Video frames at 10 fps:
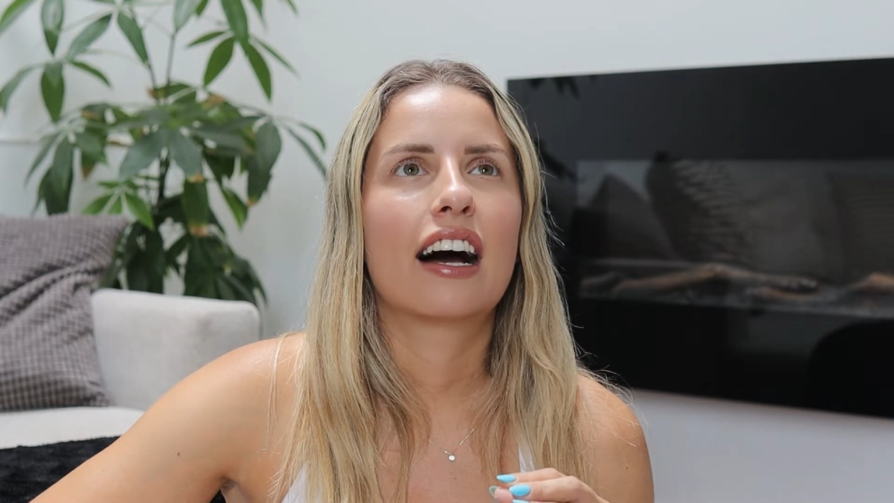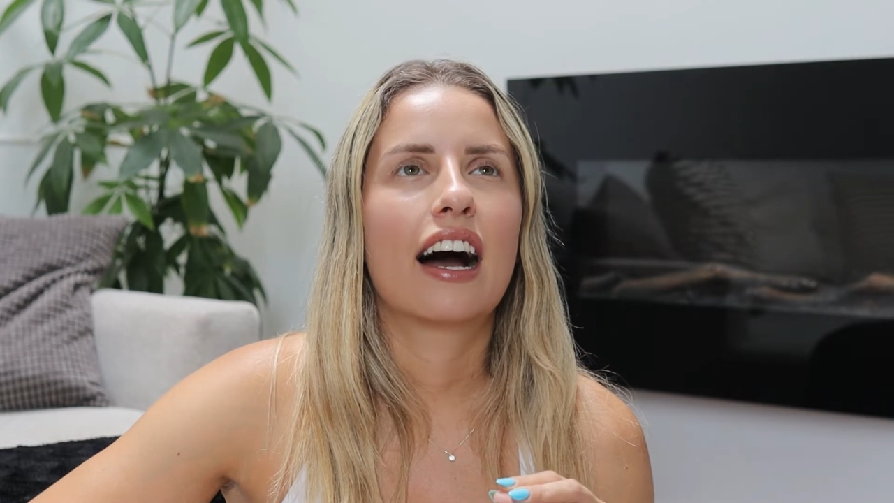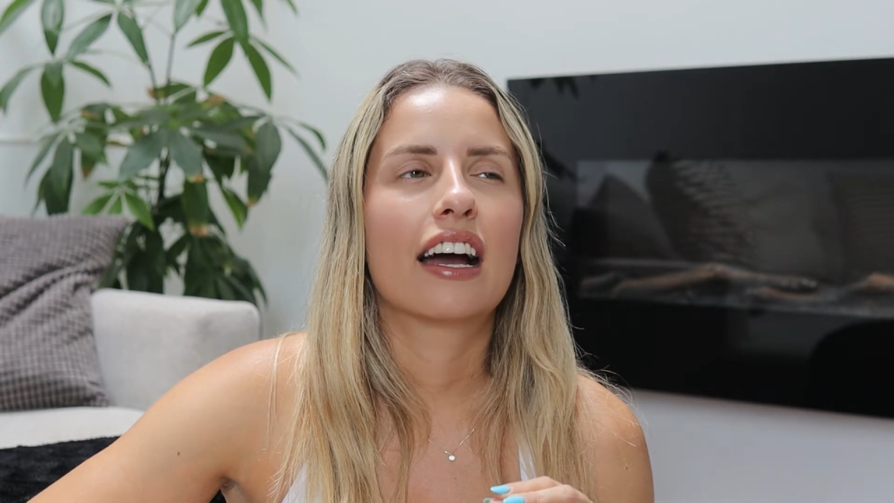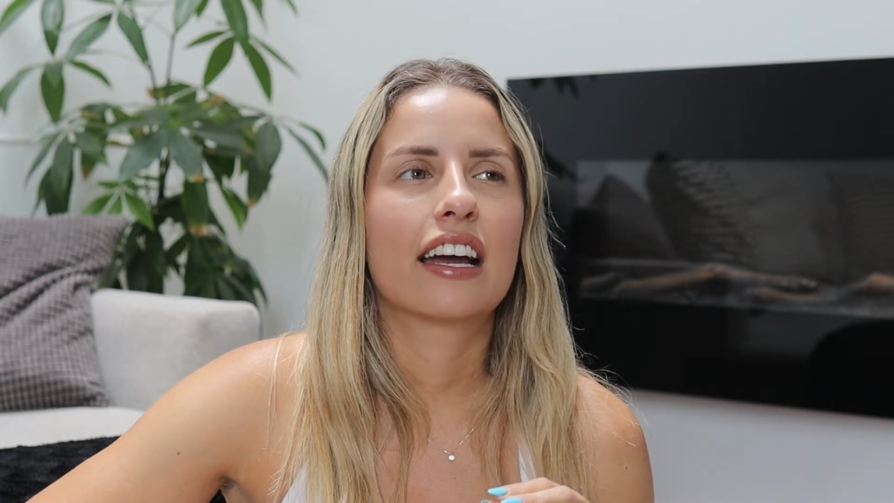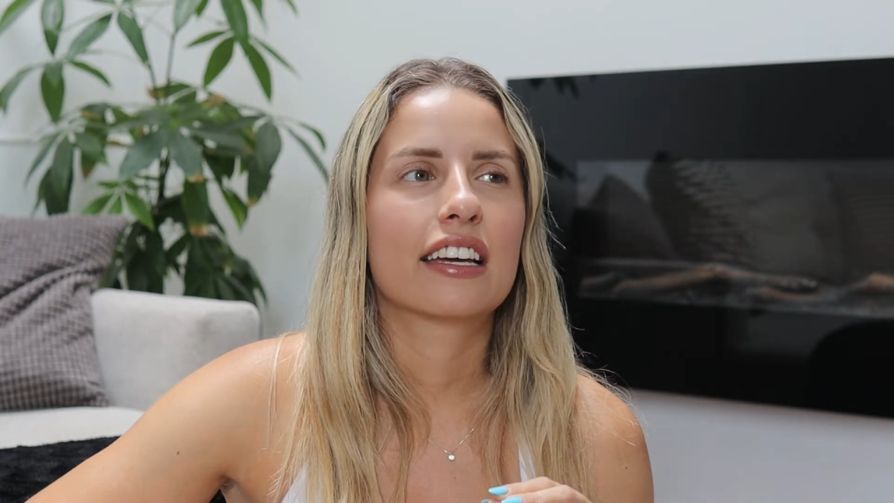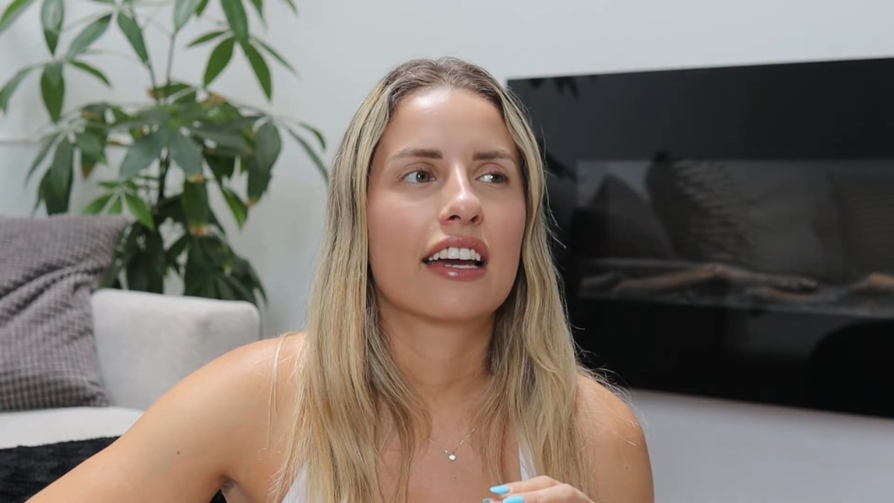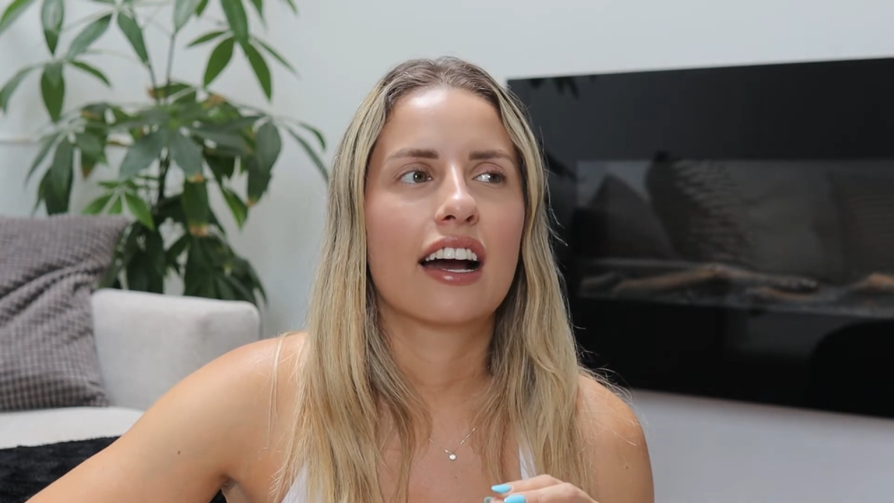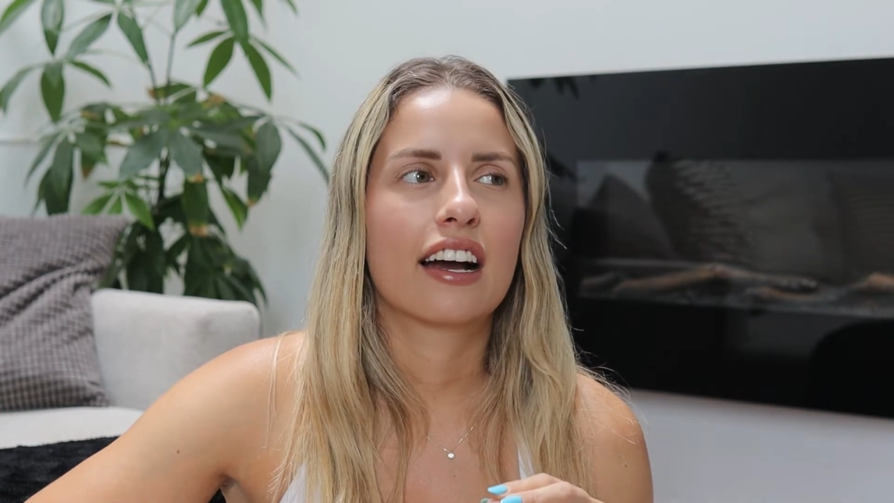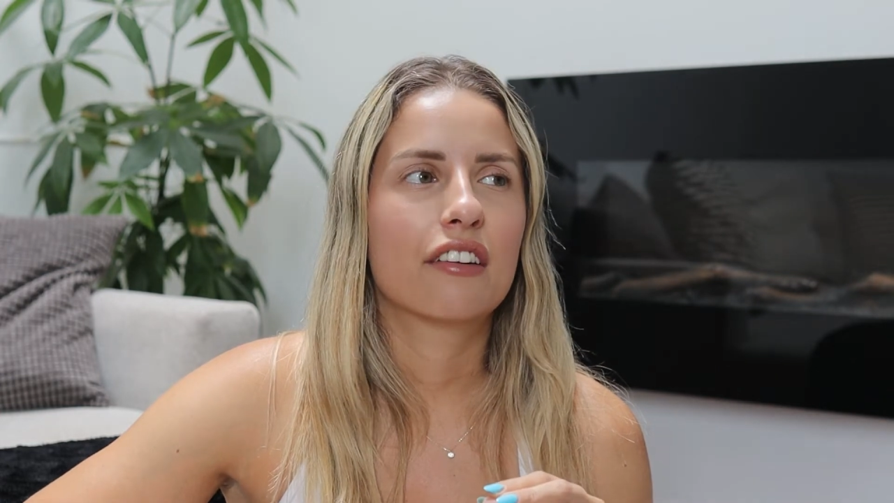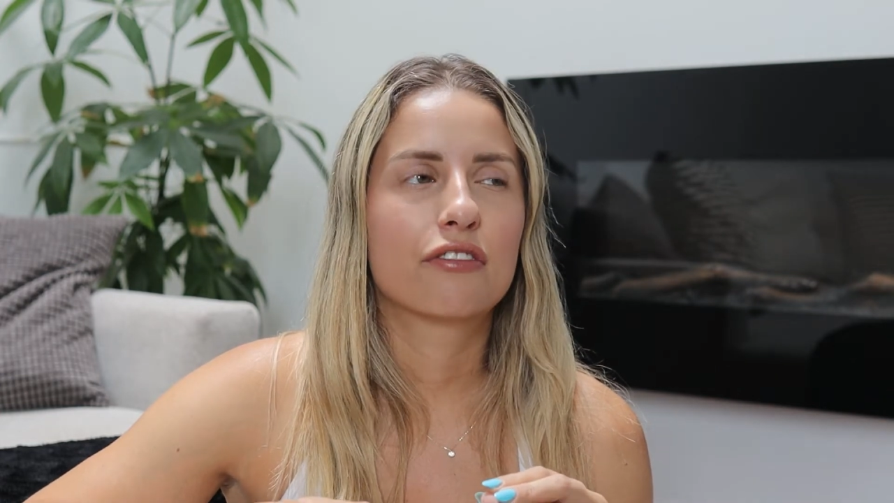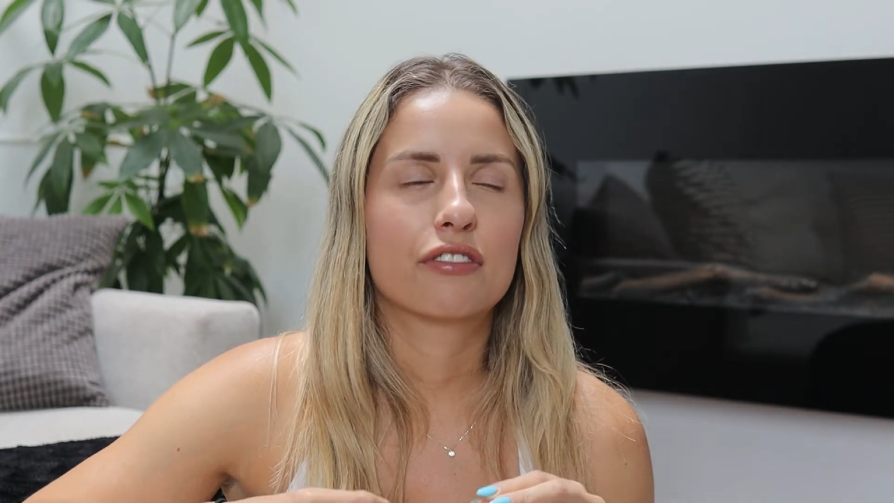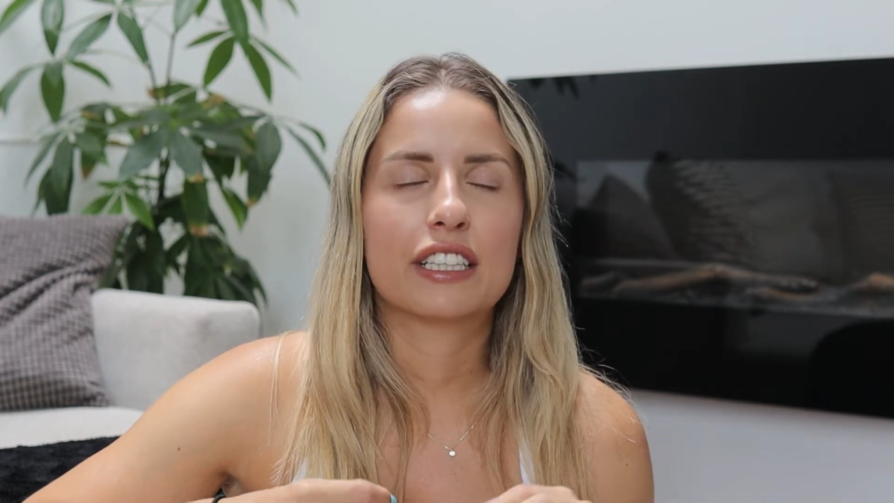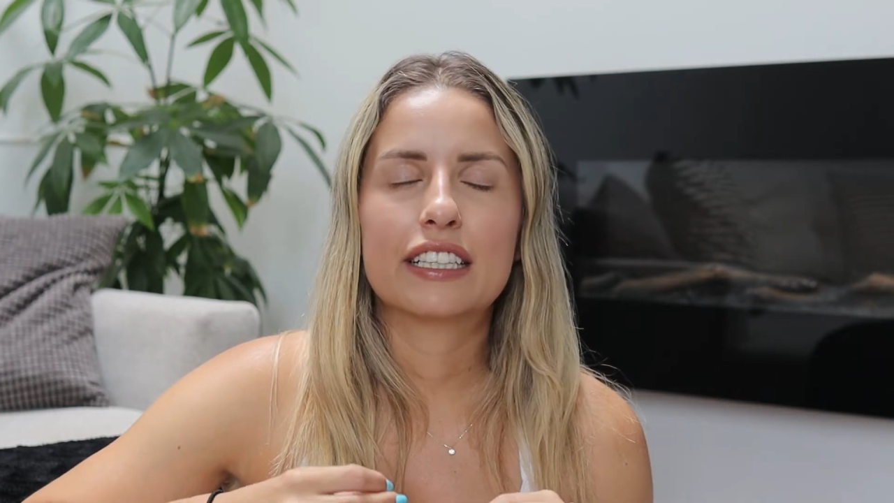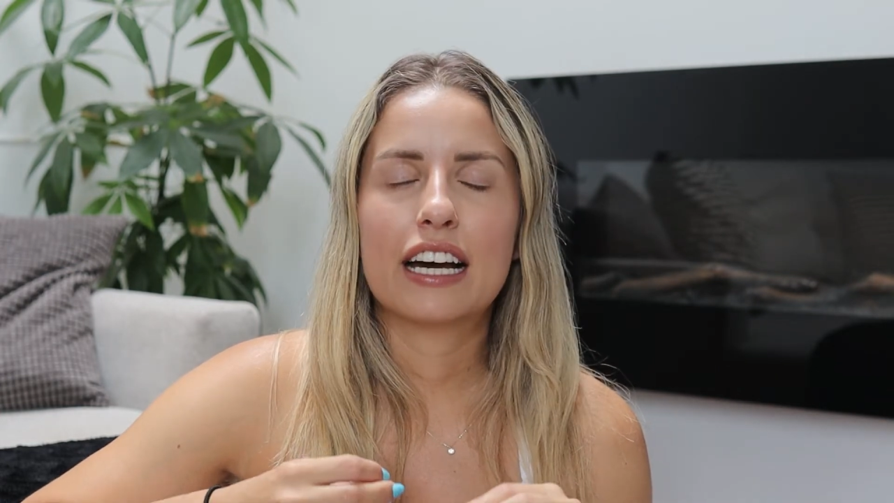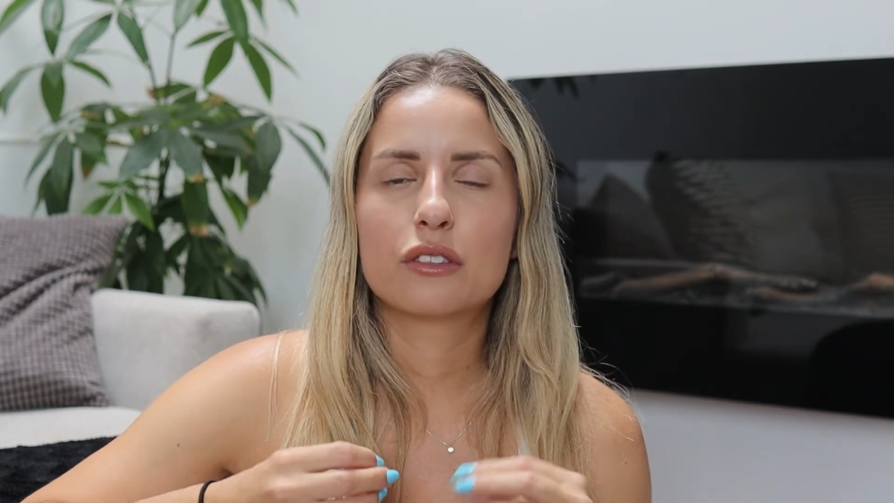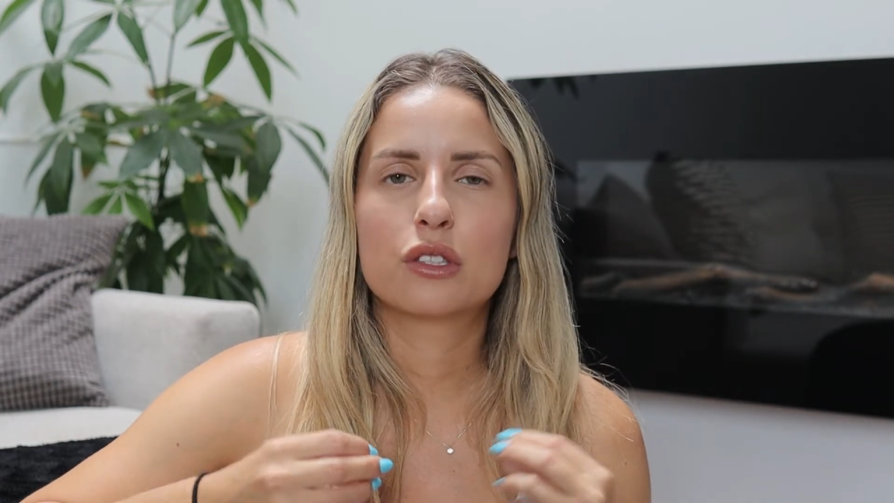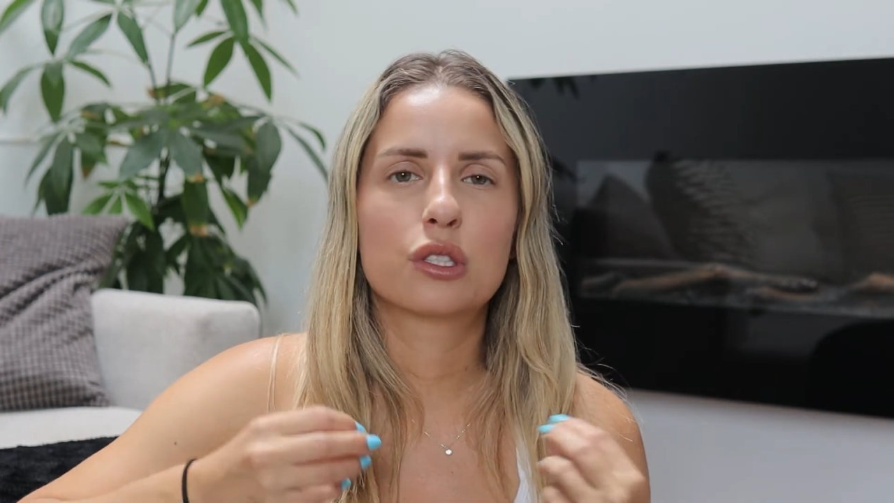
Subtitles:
I freaked out